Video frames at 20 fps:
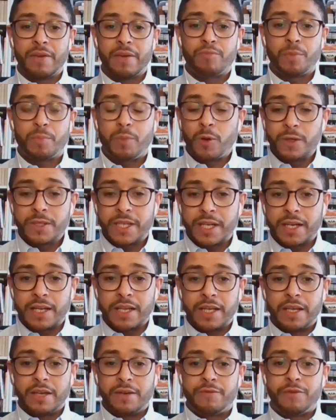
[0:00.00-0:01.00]
proposal
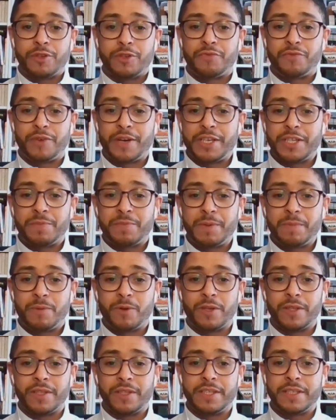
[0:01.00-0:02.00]
for the French
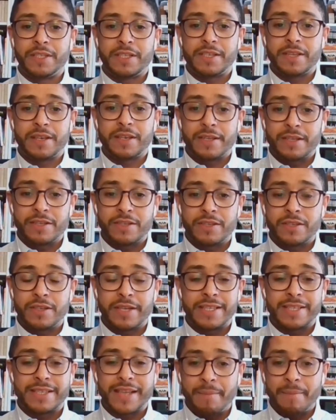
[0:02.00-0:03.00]
people. This is an
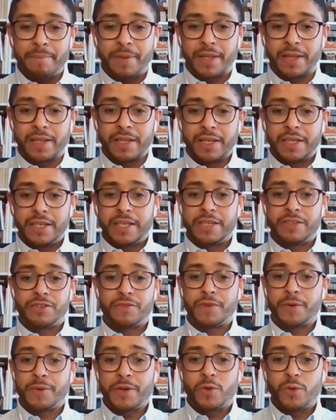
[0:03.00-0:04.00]
example. It's a
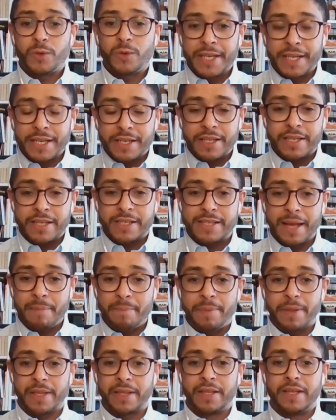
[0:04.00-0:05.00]
very good
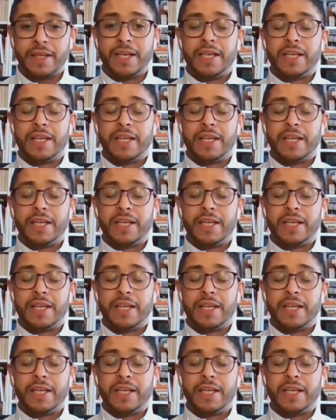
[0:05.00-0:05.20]
example.